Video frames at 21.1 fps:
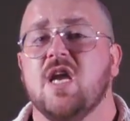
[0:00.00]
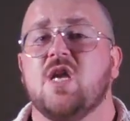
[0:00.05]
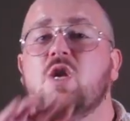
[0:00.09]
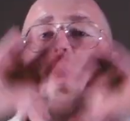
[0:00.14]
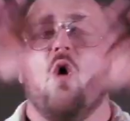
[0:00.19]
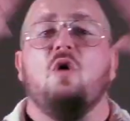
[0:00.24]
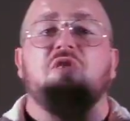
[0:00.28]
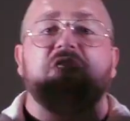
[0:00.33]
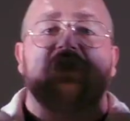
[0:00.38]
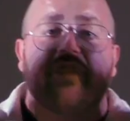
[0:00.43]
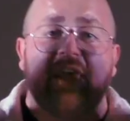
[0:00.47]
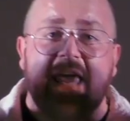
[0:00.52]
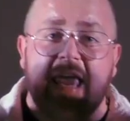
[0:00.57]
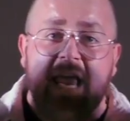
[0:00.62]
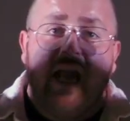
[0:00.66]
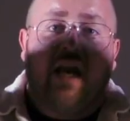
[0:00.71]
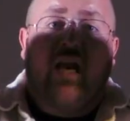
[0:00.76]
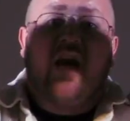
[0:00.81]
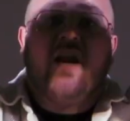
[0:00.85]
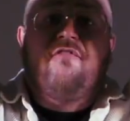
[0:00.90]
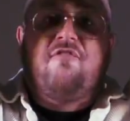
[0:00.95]
No
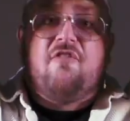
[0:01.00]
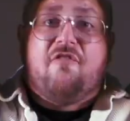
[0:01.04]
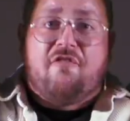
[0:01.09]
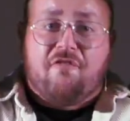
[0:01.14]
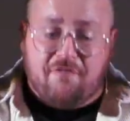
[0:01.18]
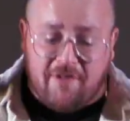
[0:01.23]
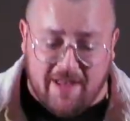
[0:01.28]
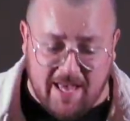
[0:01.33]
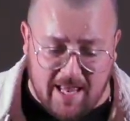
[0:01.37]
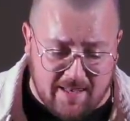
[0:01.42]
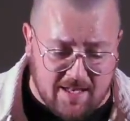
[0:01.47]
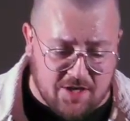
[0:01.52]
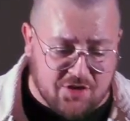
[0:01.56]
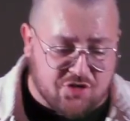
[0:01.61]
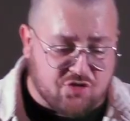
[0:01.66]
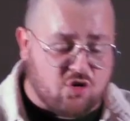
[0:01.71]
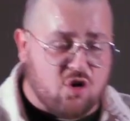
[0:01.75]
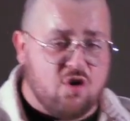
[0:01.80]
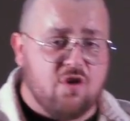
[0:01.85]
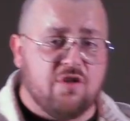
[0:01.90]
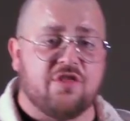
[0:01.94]
thing can fulfill the
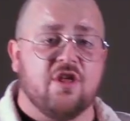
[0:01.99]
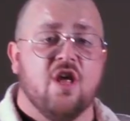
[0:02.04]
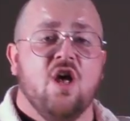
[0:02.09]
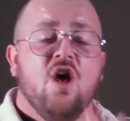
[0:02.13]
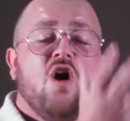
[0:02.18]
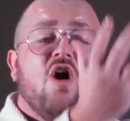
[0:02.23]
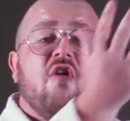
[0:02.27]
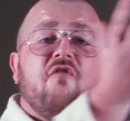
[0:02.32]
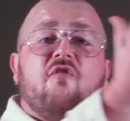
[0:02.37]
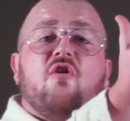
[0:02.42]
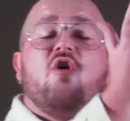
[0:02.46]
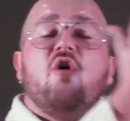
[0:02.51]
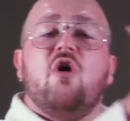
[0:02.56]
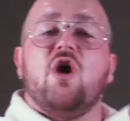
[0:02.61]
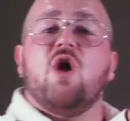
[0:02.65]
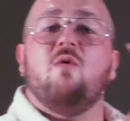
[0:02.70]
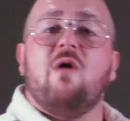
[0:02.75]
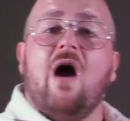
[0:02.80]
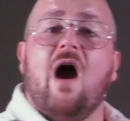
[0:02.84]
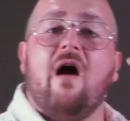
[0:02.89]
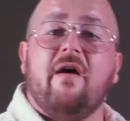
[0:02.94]
truth of who
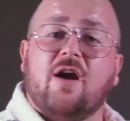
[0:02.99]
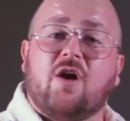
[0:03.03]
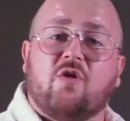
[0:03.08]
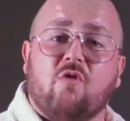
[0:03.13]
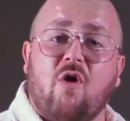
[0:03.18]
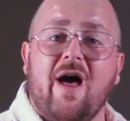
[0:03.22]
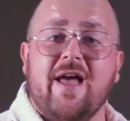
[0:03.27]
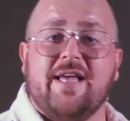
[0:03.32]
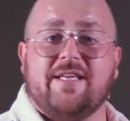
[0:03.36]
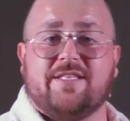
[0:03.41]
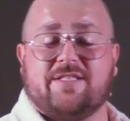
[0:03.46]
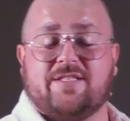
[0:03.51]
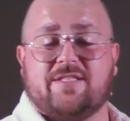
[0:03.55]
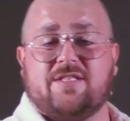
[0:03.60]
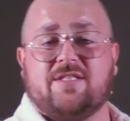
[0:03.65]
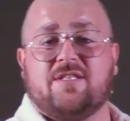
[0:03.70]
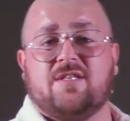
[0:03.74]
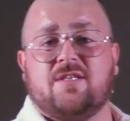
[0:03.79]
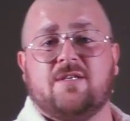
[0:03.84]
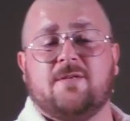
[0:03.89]
you are in Christ.